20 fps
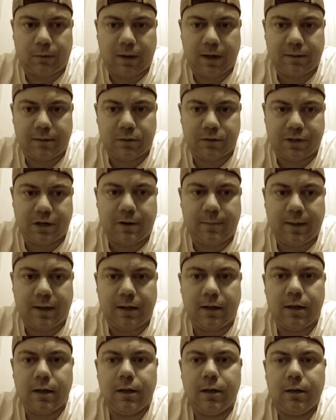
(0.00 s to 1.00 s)
right? There's going to
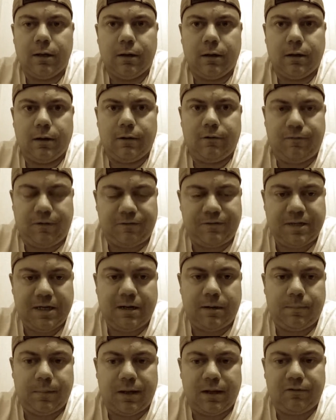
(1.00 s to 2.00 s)
be 15
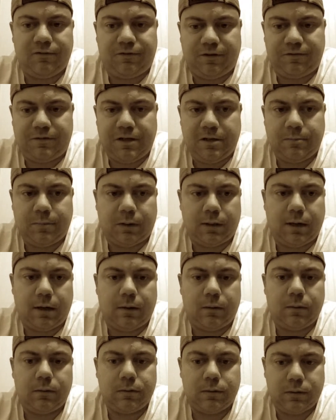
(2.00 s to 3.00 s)
above, 15
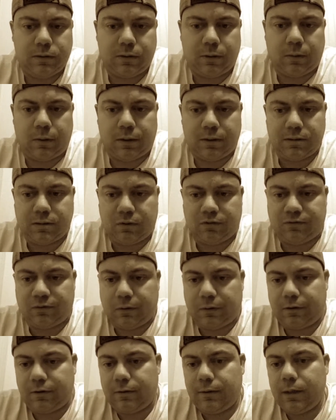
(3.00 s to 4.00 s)
below, so on and so
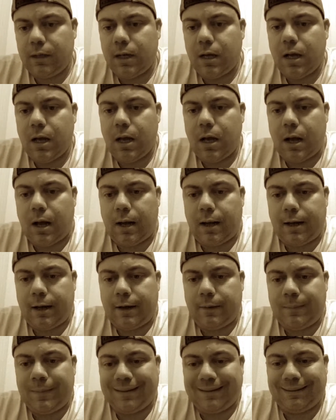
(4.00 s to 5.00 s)
forth.
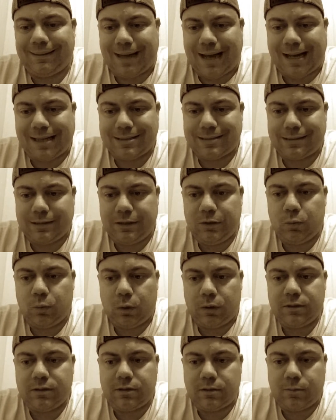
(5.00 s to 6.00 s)
Lastly,
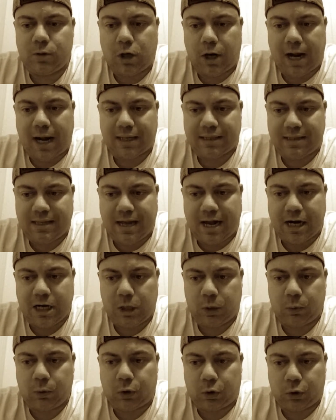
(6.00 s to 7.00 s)
one subtracts the
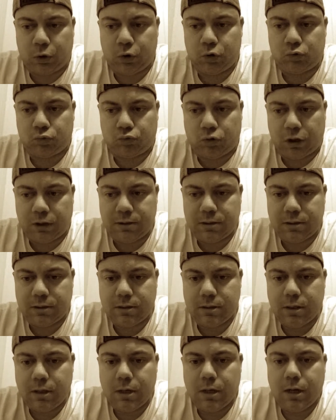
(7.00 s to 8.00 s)
actual earned
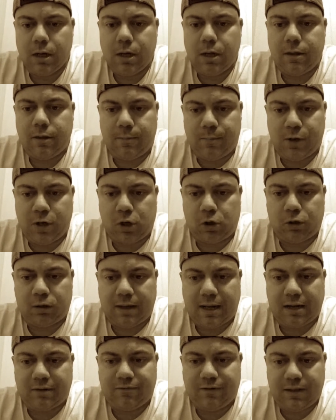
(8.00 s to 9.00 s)
runs the pitcher
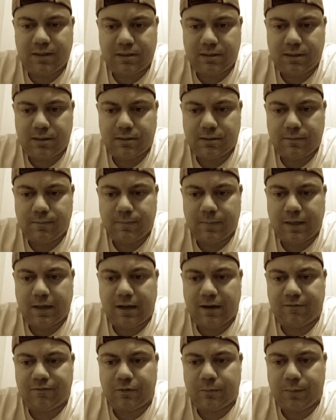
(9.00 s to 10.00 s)
allowed for the season.
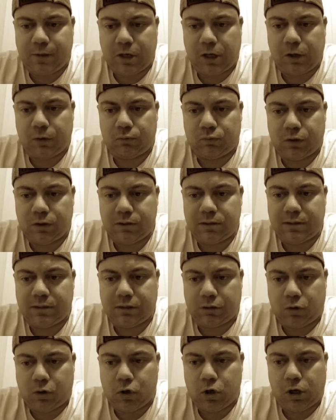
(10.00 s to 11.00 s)
If the pitching runs is
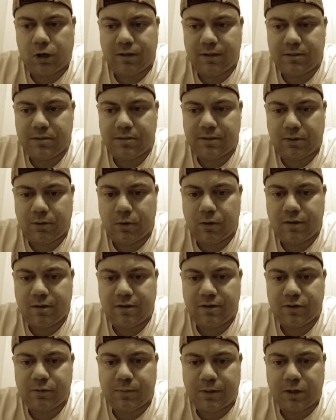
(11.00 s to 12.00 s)
larger than 0, then
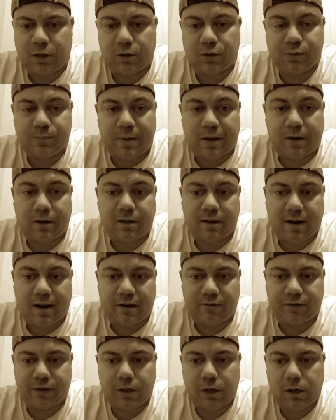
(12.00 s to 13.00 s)
this pitcher is better than
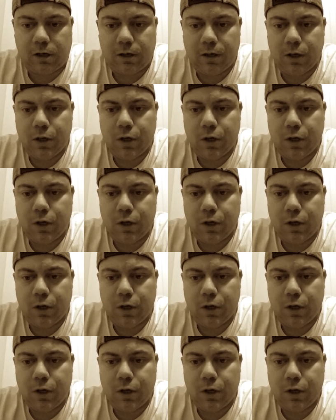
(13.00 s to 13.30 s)
average.